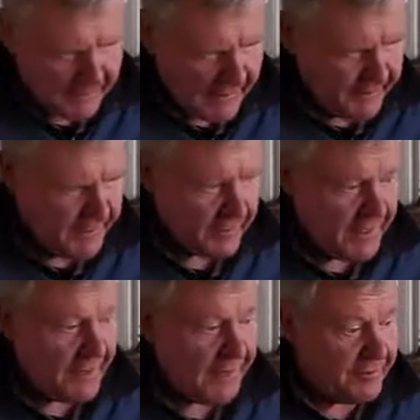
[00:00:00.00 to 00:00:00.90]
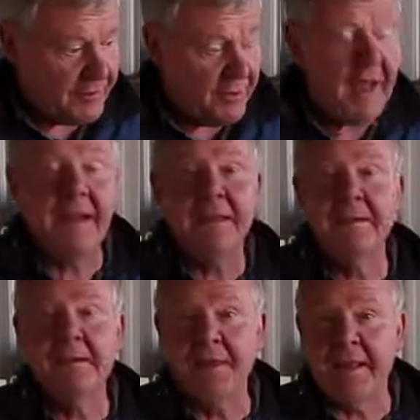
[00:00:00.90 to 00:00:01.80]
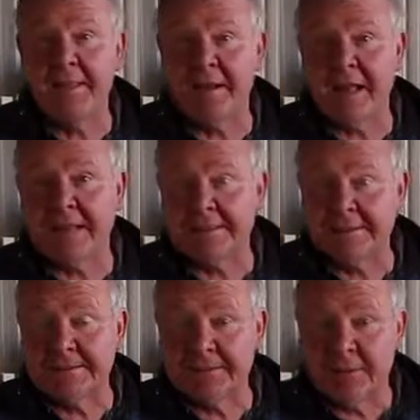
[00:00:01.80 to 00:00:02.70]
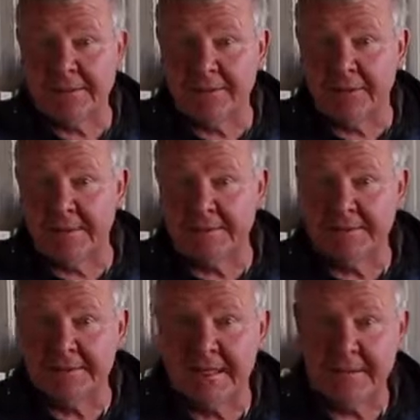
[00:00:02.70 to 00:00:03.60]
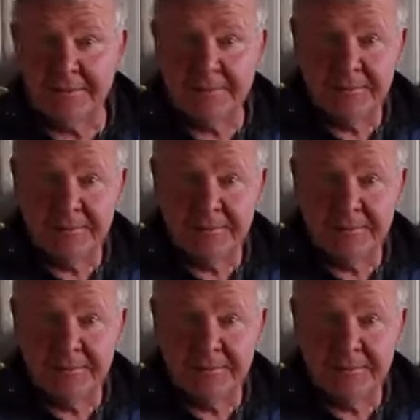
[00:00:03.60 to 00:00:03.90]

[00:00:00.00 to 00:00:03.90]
If you didn't have to do that, if you had the glass just the right size and had a